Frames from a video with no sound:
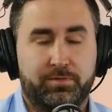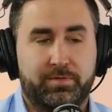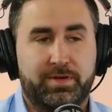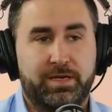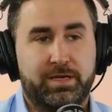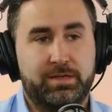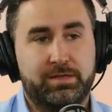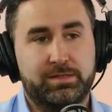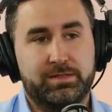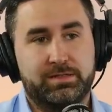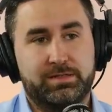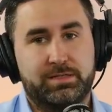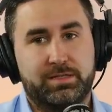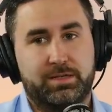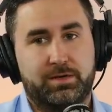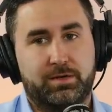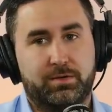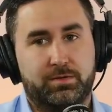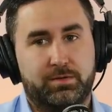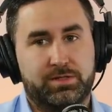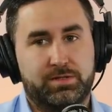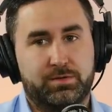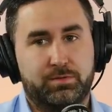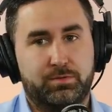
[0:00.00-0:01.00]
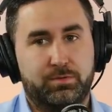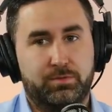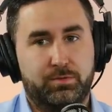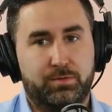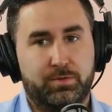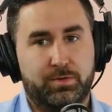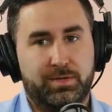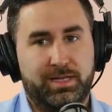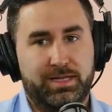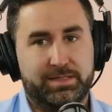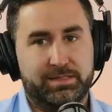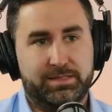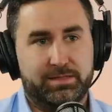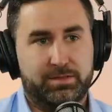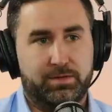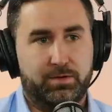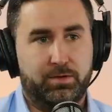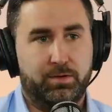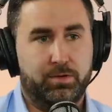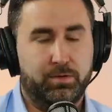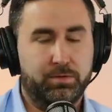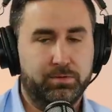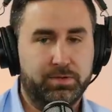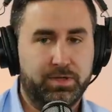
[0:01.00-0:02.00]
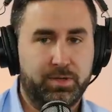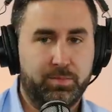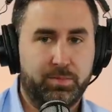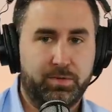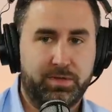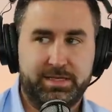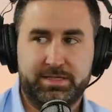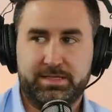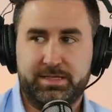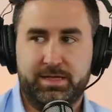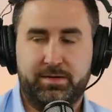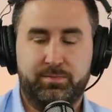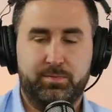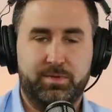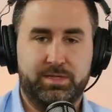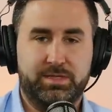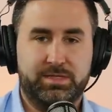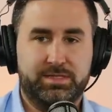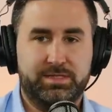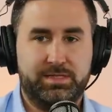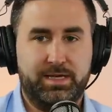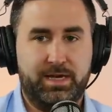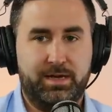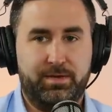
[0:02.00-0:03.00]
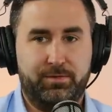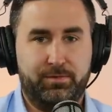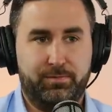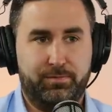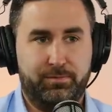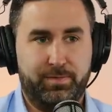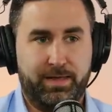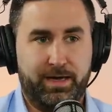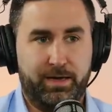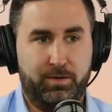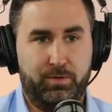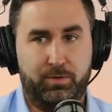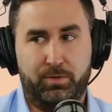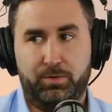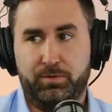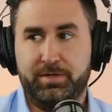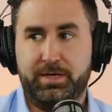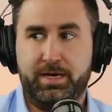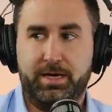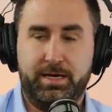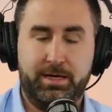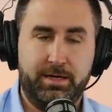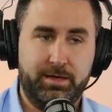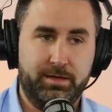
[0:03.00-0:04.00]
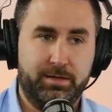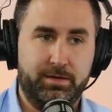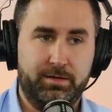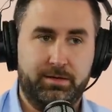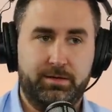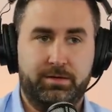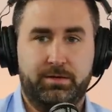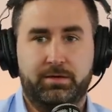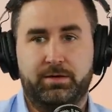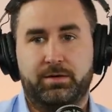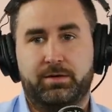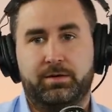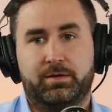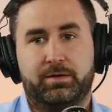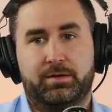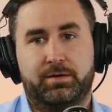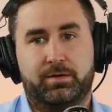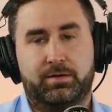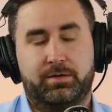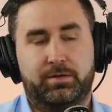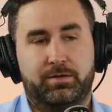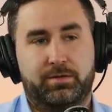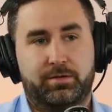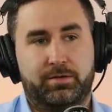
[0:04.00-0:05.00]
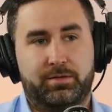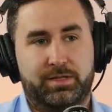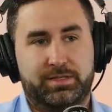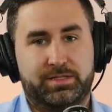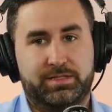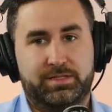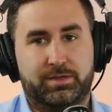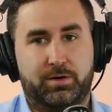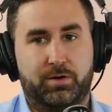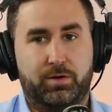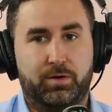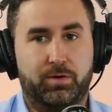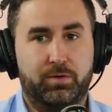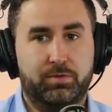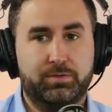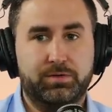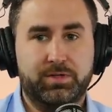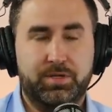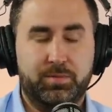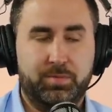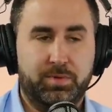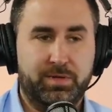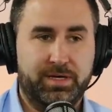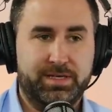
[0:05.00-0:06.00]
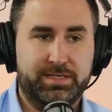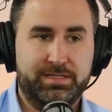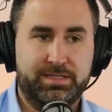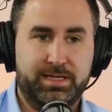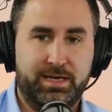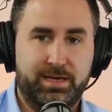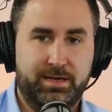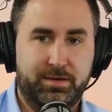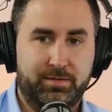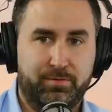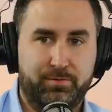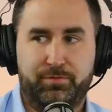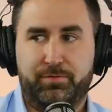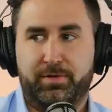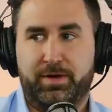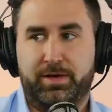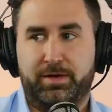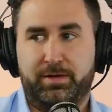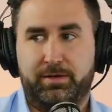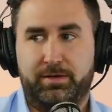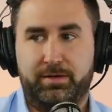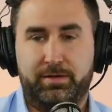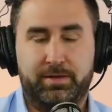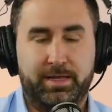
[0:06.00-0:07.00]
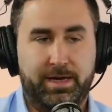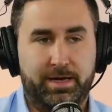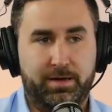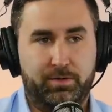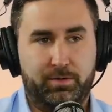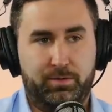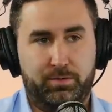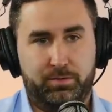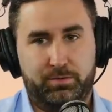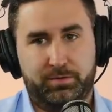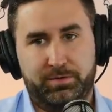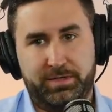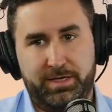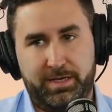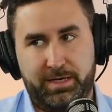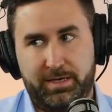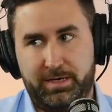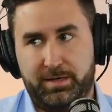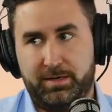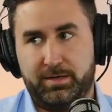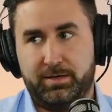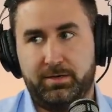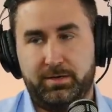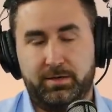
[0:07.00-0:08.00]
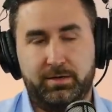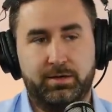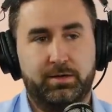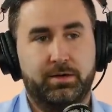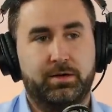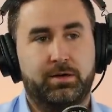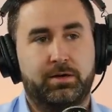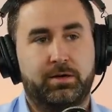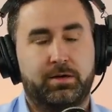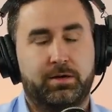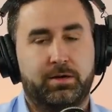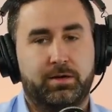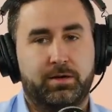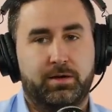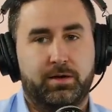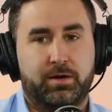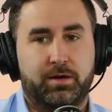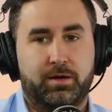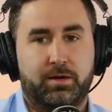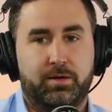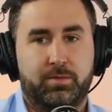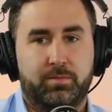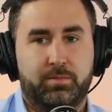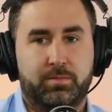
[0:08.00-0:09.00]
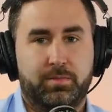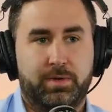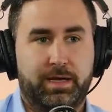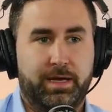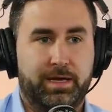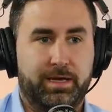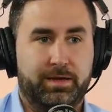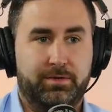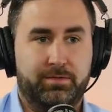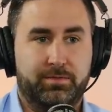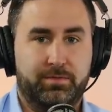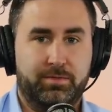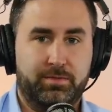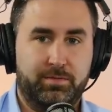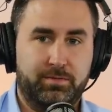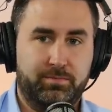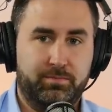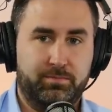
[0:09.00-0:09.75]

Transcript: of kids that go to school where that's the only place they've been safe that whole day. Mm-hmm. Mm-hmm. That's the only place they get fed that whole day. Mm-hmm. Um, and